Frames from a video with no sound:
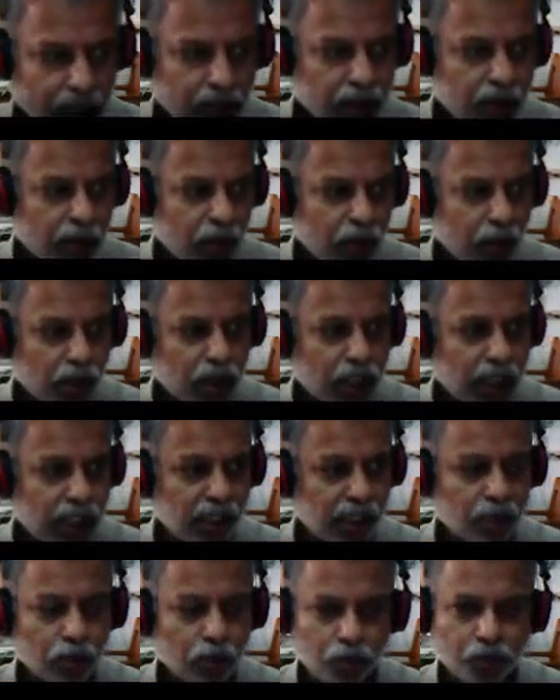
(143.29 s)
you are
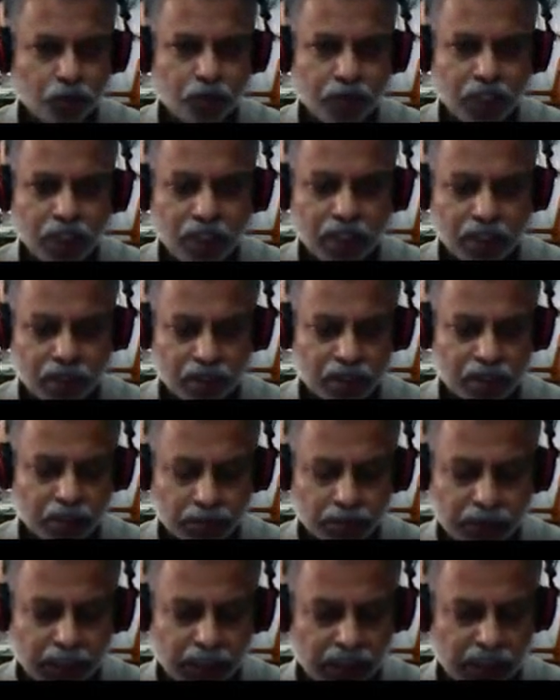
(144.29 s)
trying to fill
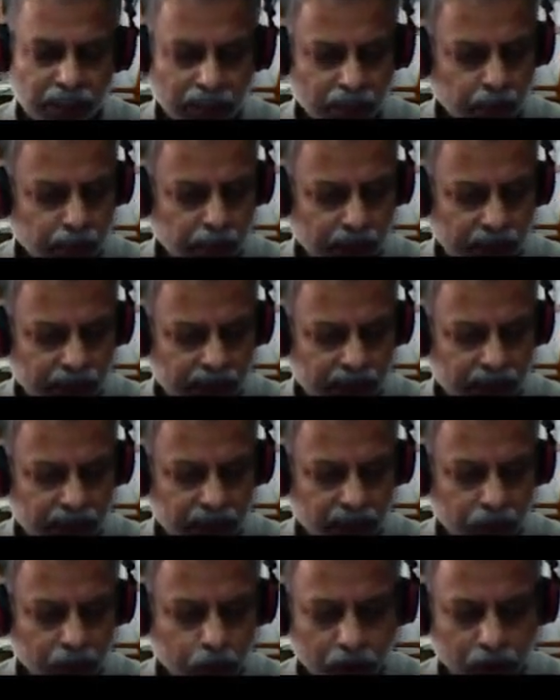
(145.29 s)
some content by a
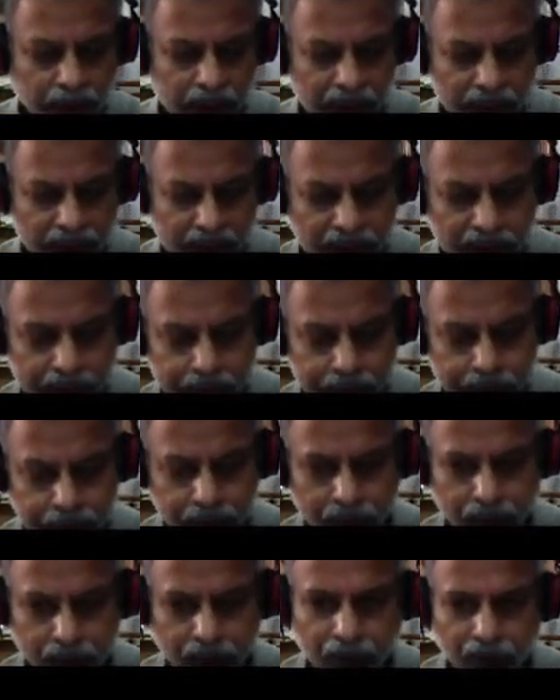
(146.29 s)
certain quantity.
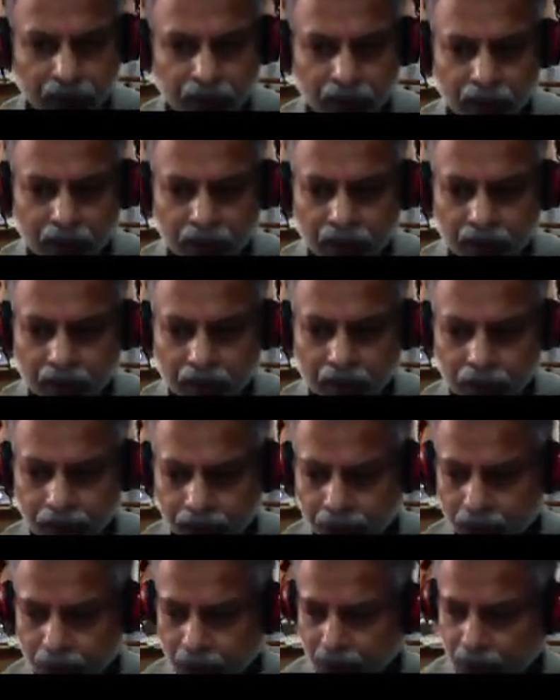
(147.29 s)

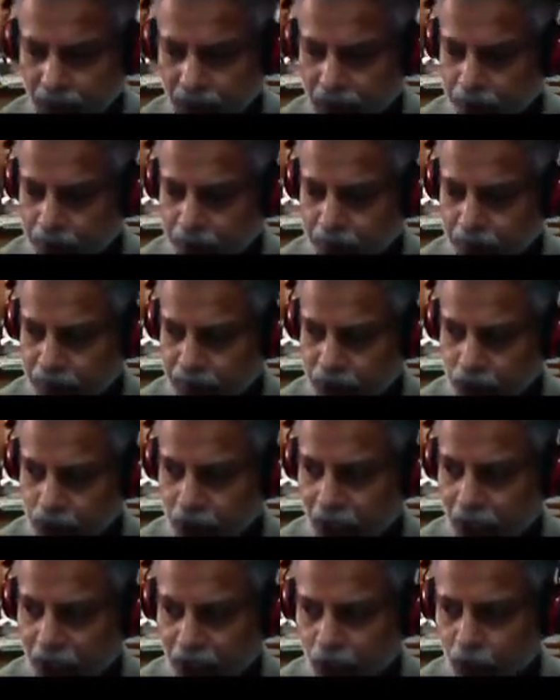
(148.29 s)
If your
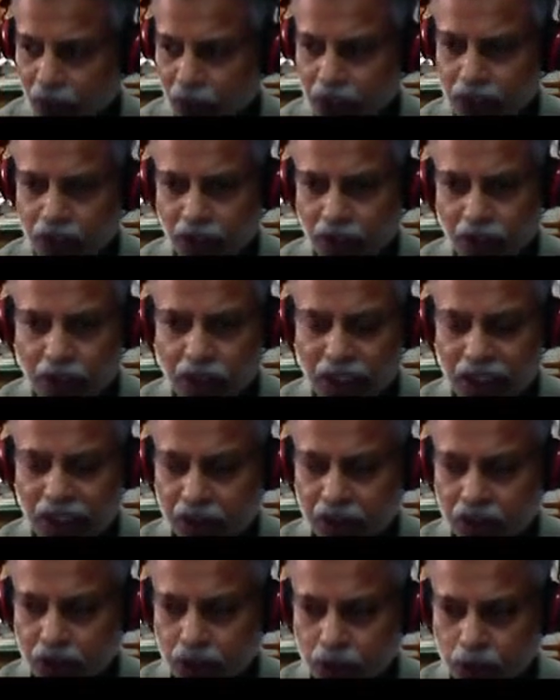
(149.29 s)
jar, what you are
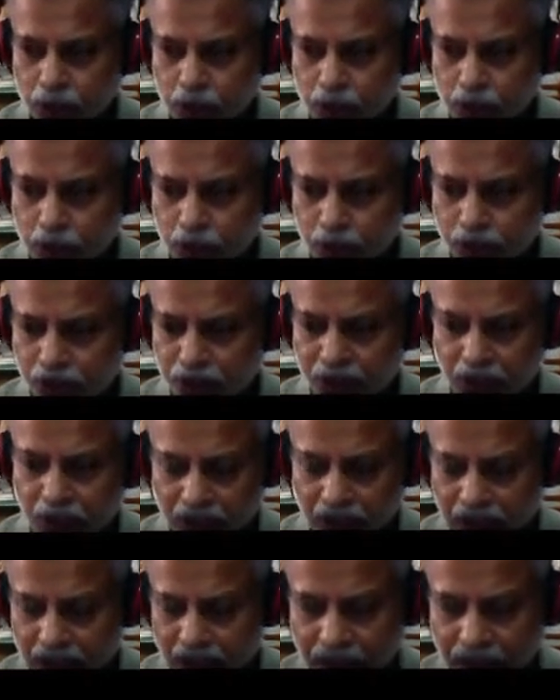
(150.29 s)
trying to use to fill,